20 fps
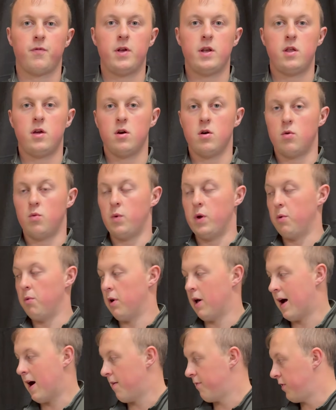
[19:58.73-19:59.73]
video we
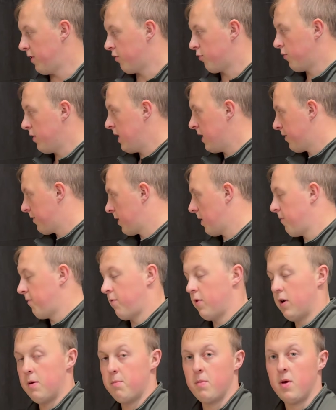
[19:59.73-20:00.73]
will have this rear subframe